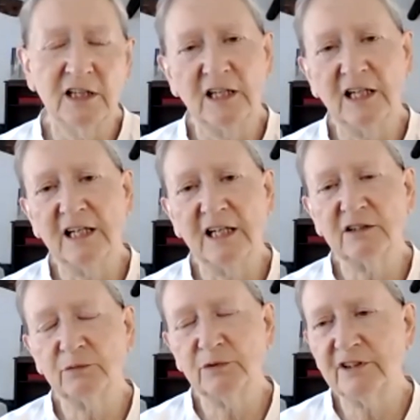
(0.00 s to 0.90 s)

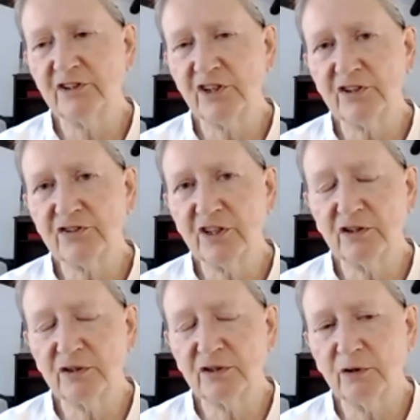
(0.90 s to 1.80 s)
and we're
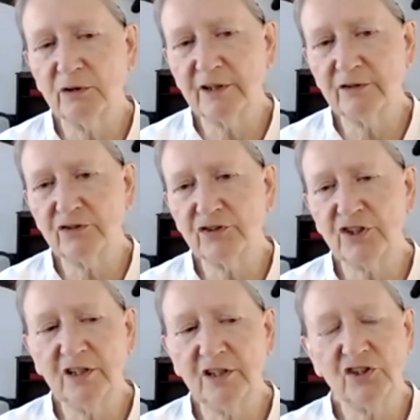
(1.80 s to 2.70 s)
adjusting to all those
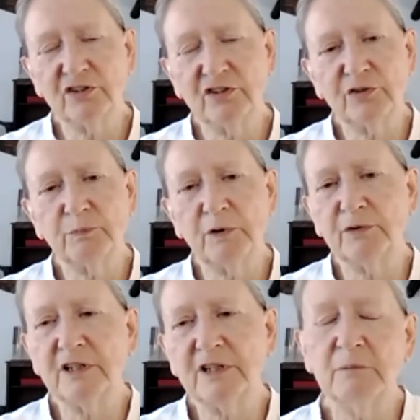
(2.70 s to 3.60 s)
changes, but
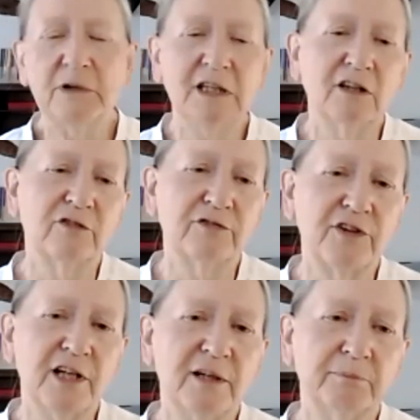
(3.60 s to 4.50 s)
we're in the middle of
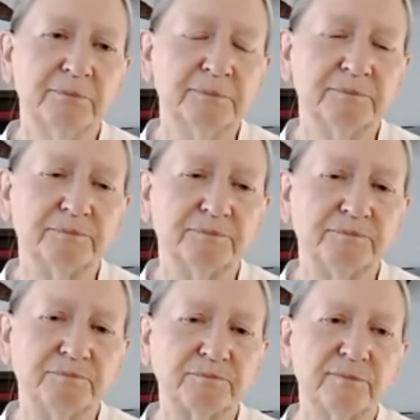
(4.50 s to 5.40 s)
them.
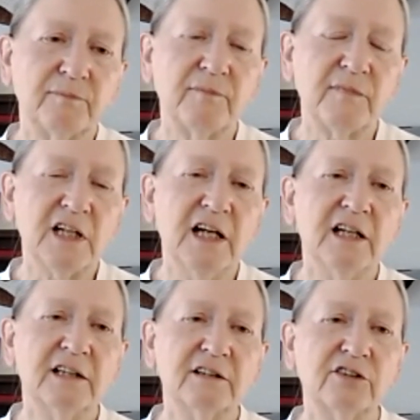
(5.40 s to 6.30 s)

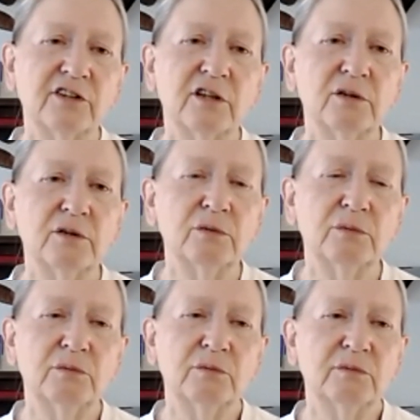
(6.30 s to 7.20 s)
And
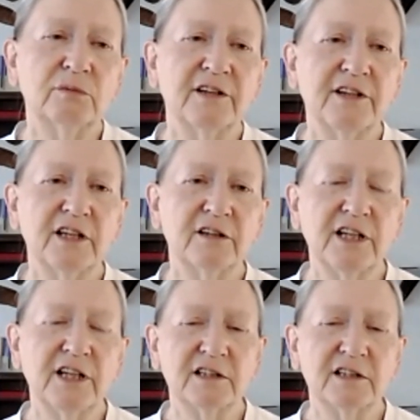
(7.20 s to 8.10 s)
so I think
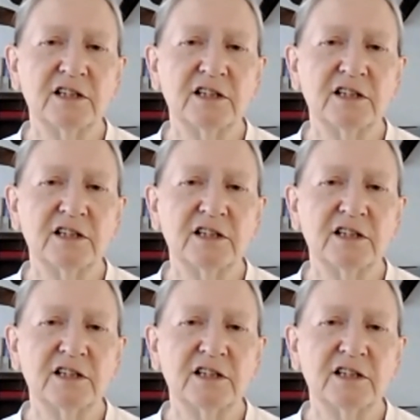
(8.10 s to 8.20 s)
that